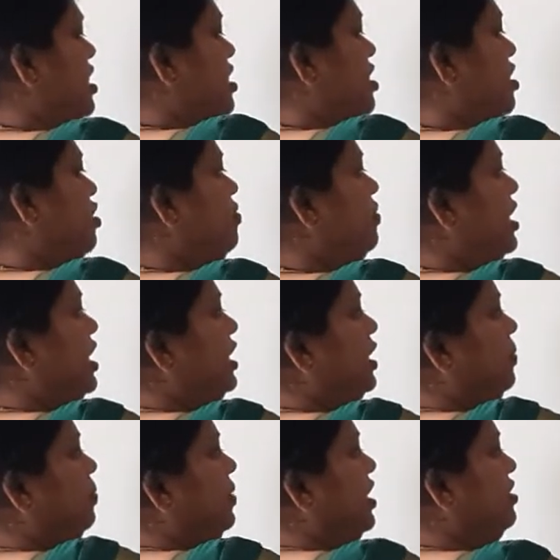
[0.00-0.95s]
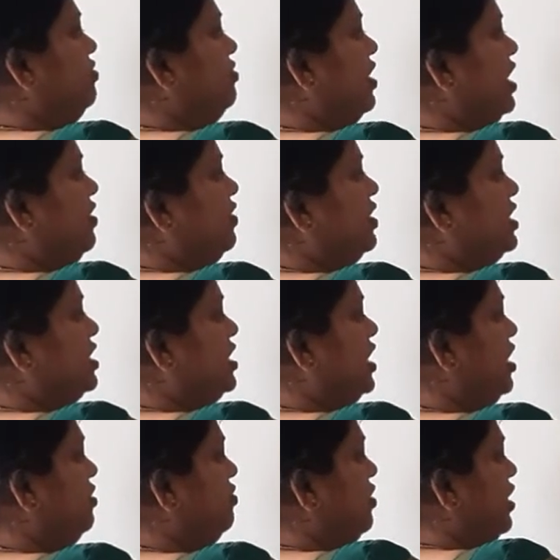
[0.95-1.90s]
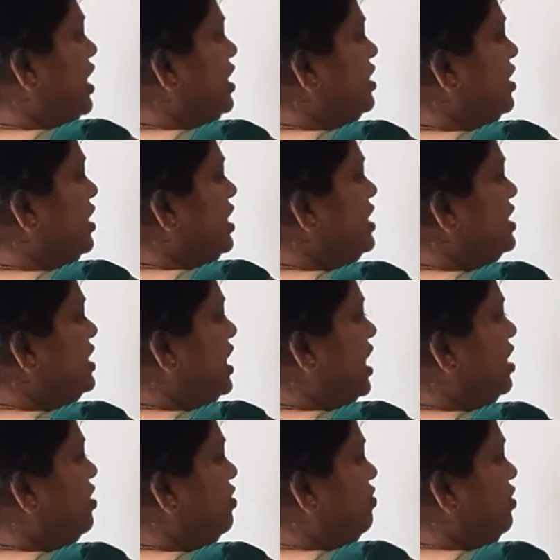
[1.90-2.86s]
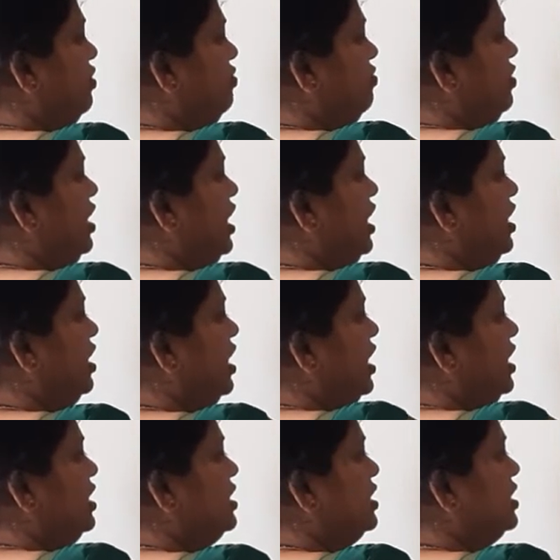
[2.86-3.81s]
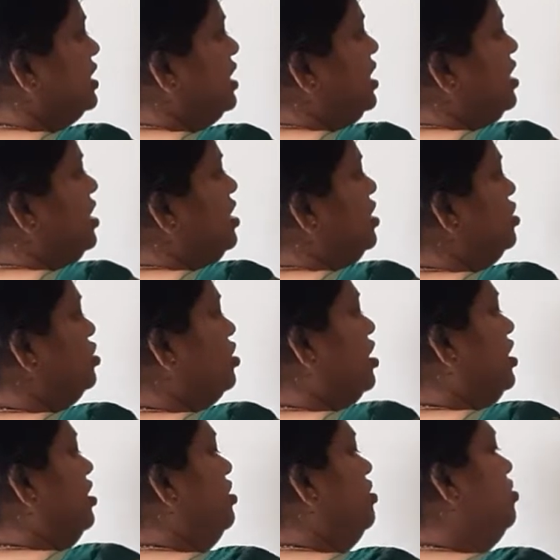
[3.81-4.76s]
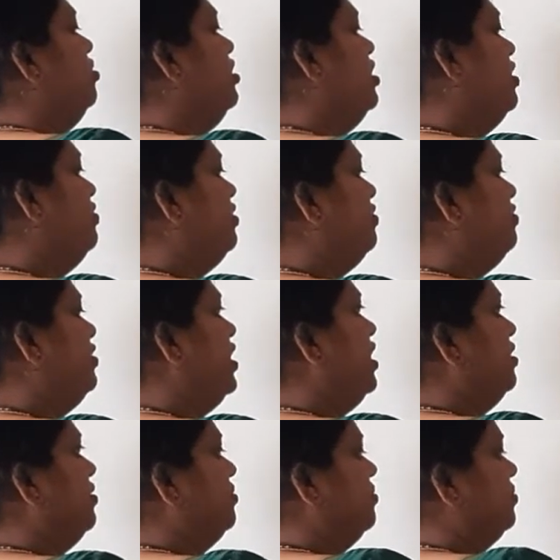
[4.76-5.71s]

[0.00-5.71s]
Now multiply 5 inside. 5 3s are 15x. Sorry, only 15.